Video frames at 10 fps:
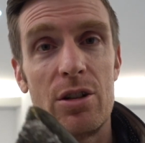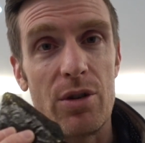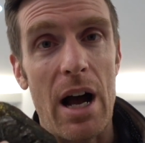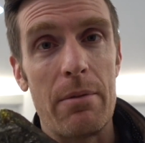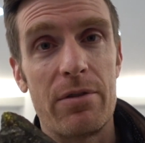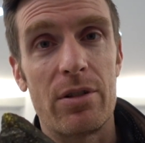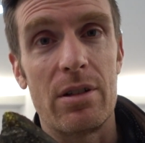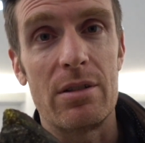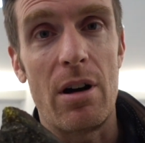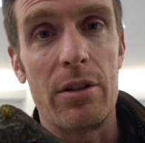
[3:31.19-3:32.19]
grab
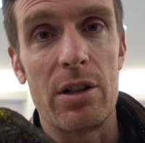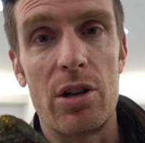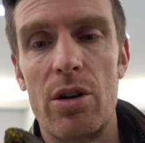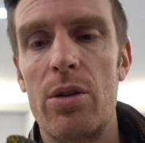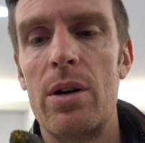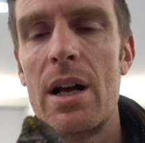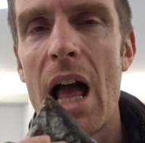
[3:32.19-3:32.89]
for on the go.